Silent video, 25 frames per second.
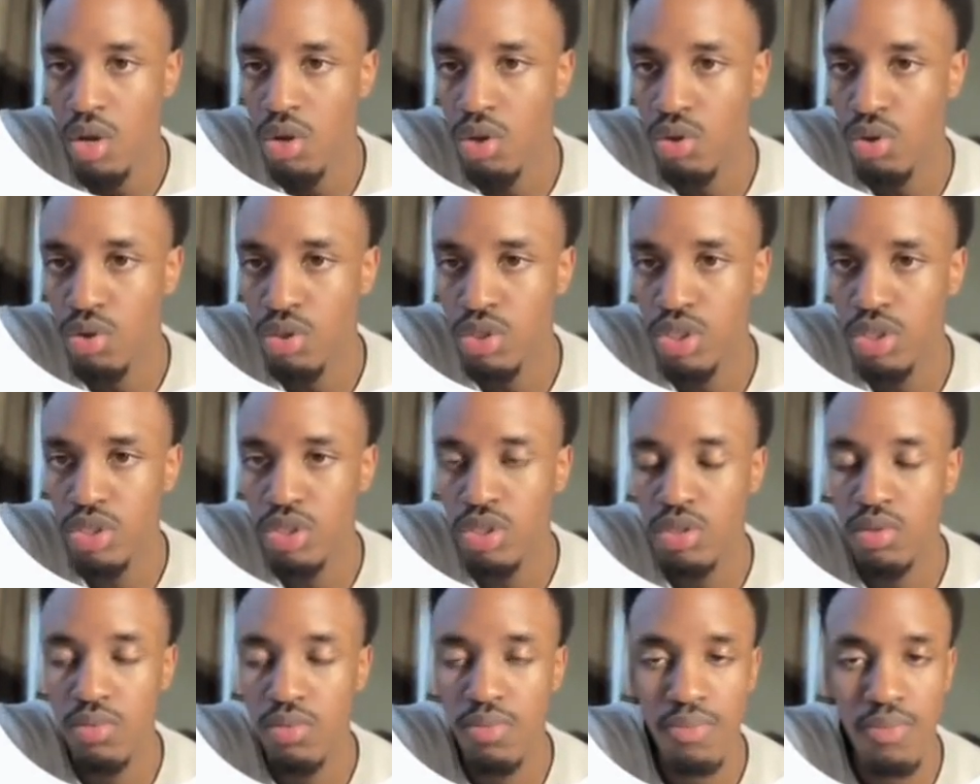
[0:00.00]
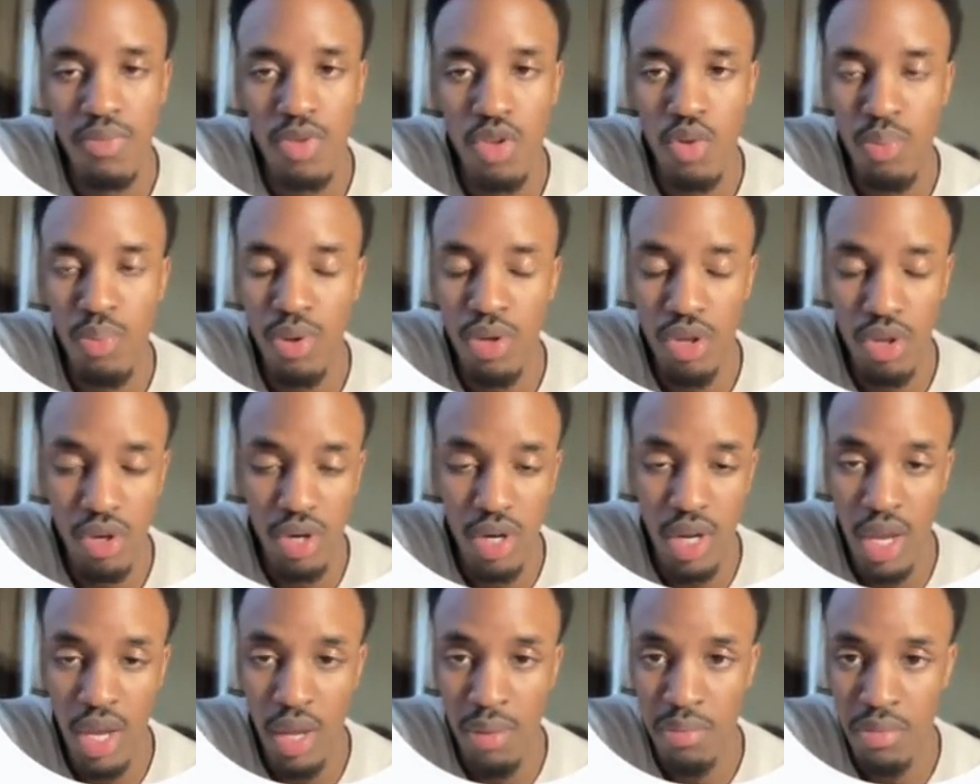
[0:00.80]
You put your
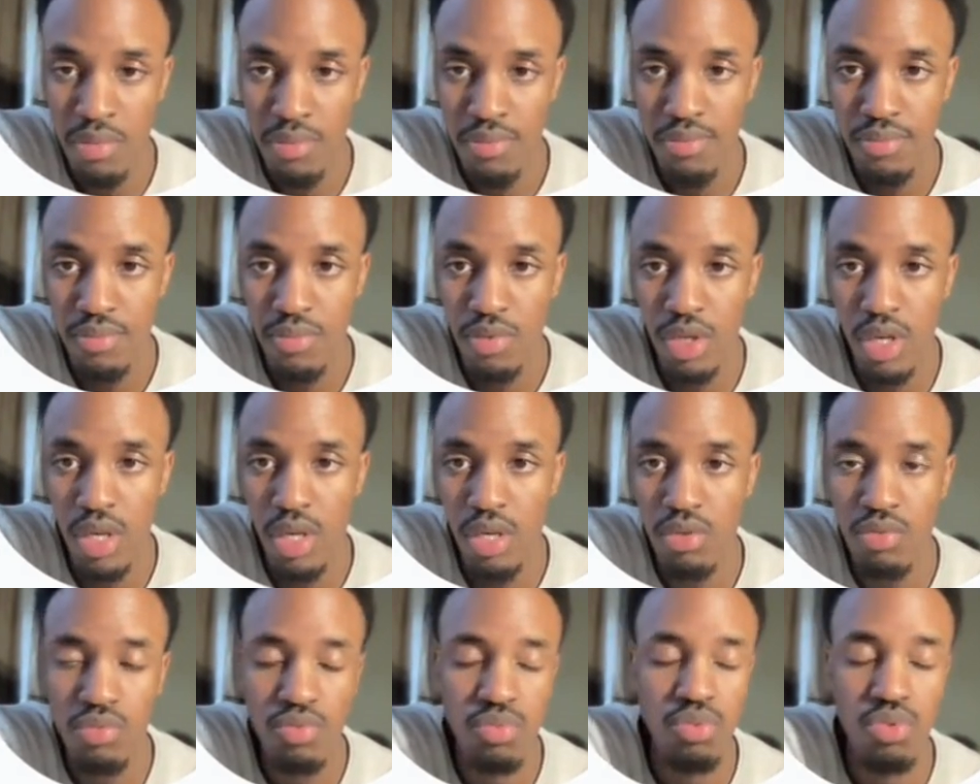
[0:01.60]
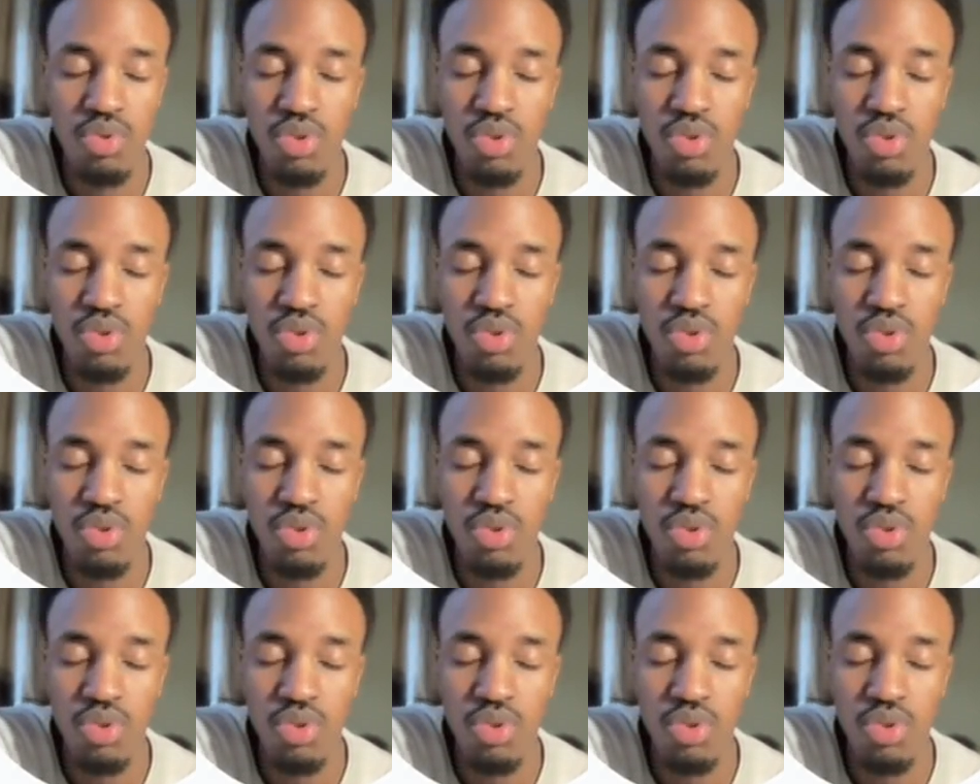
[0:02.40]
name. Okay,